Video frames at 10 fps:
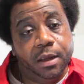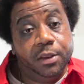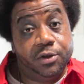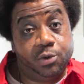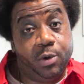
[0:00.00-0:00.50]

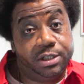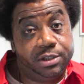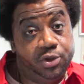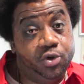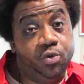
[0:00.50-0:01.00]
There's
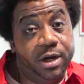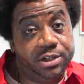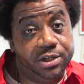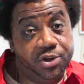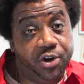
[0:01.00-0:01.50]
2
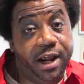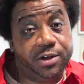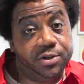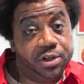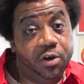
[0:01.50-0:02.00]
questions you're going to
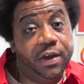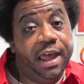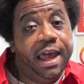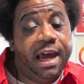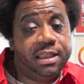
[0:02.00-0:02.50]
ask yourself
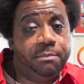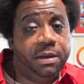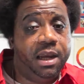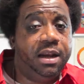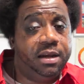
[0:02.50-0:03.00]
at the
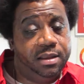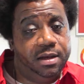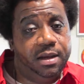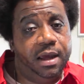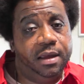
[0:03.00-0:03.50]
beginning of
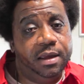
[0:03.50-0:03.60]
the day,